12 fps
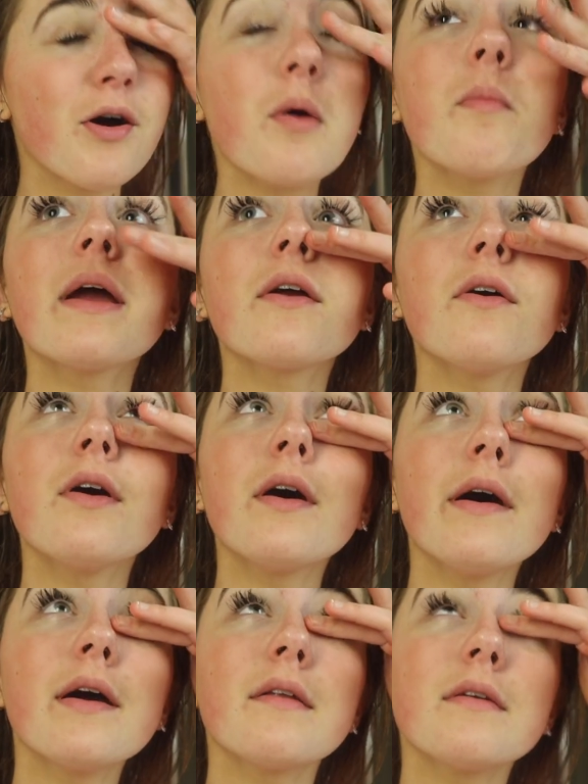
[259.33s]
Oh my
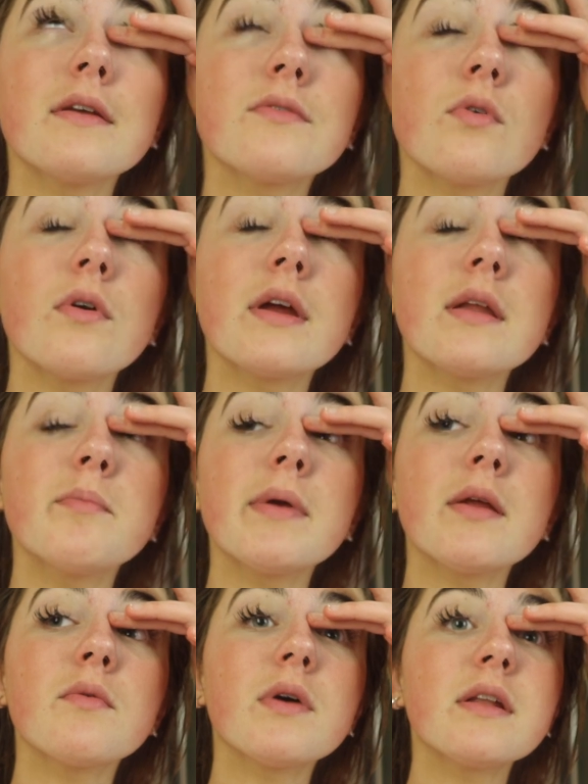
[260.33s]
God, it's already
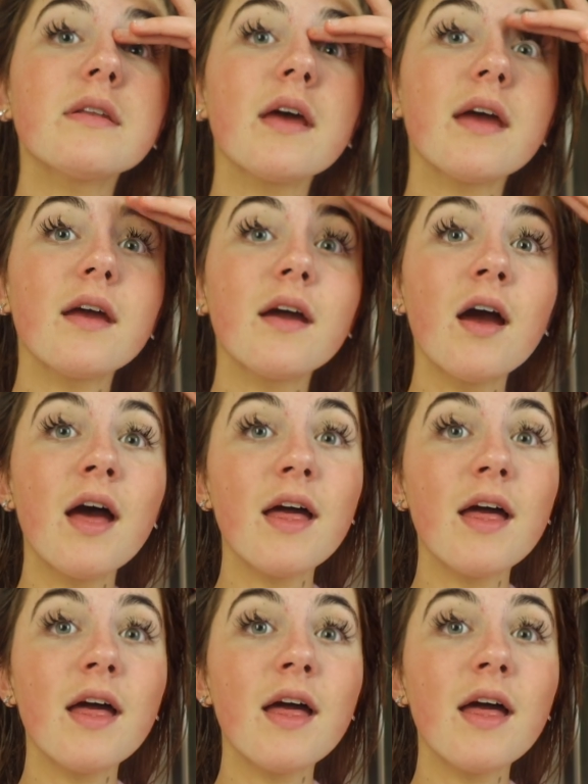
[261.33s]
been one day.